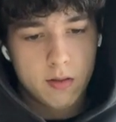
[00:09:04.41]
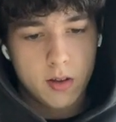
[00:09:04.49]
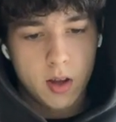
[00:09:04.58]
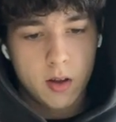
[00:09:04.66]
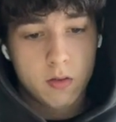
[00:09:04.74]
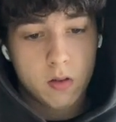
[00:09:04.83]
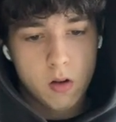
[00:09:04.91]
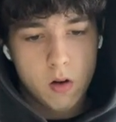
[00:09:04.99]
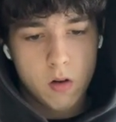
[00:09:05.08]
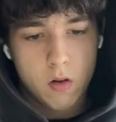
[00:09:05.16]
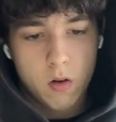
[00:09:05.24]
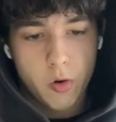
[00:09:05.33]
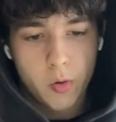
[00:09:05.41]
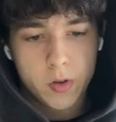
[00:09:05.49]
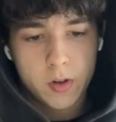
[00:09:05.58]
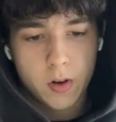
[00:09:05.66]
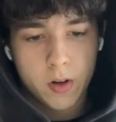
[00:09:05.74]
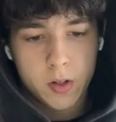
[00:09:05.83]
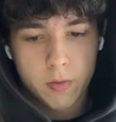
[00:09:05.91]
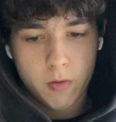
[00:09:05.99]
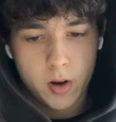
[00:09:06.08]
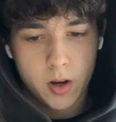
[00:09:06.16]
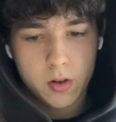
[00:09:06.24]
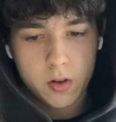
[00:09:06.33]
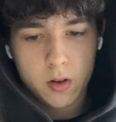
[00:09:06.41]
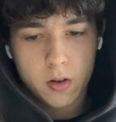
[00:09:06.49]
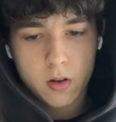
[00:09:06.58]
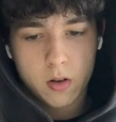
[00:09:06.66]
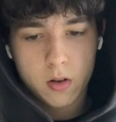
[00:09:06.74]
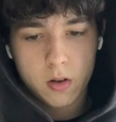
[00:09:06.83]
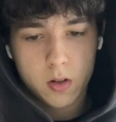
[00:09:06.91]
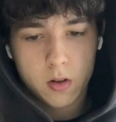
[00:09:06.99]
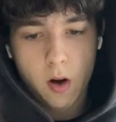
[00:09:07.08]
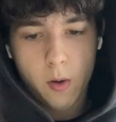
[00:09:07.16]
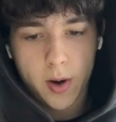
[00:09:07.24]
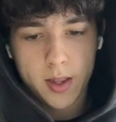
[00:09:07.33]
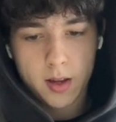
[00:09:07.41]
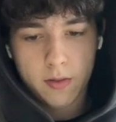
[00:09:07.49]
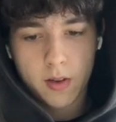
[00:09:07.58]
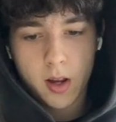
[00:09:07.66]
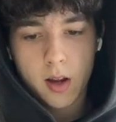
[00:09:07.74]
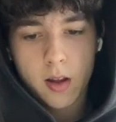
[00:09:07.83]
If so, who was your inspiration to start weightlifting?